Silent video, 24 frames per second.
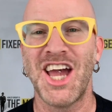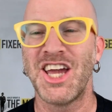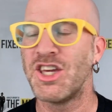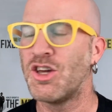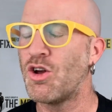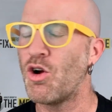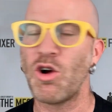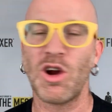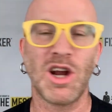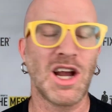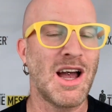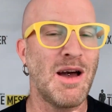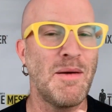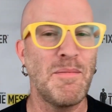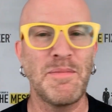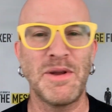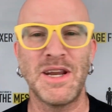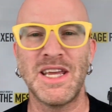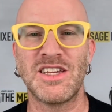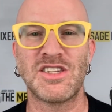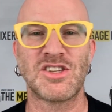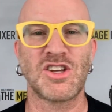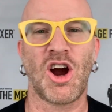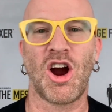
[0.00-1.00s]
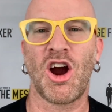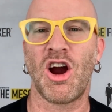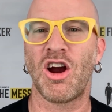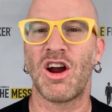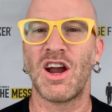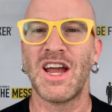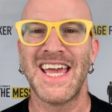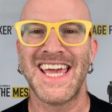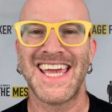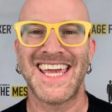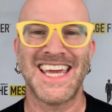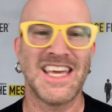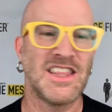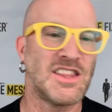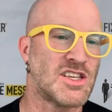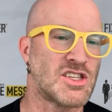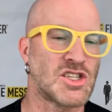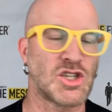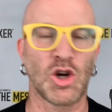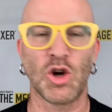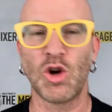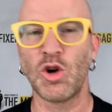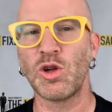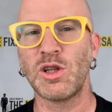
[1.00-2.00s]
Your companies are in
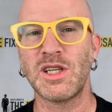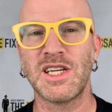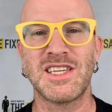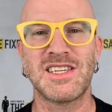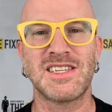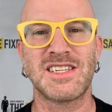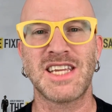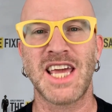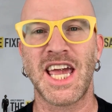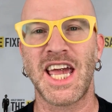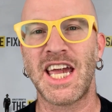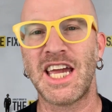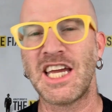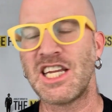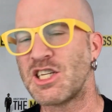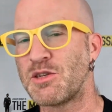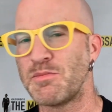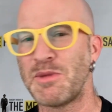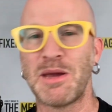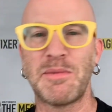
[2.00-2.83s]
this early stage,